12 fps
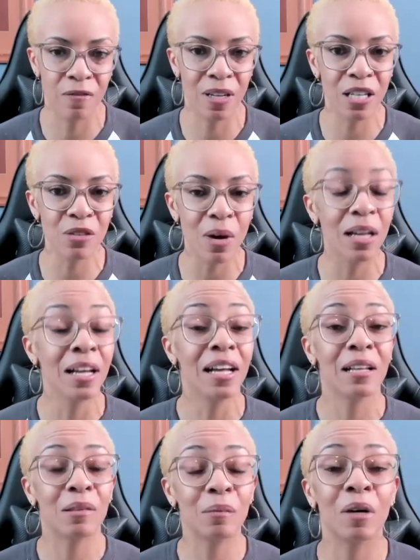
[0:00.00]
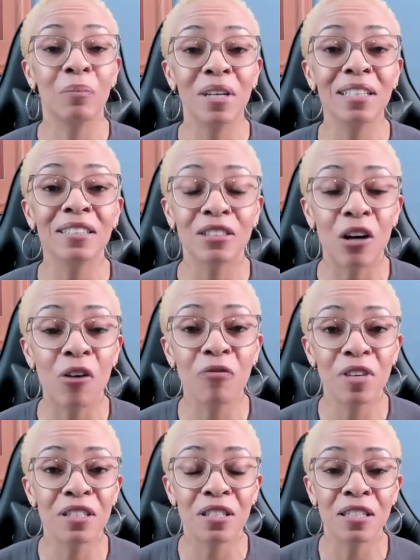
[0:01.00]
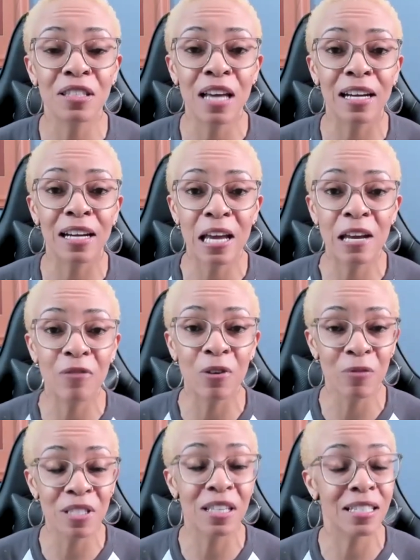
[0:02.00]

And that's why my business called Fitness is not a game for a reason.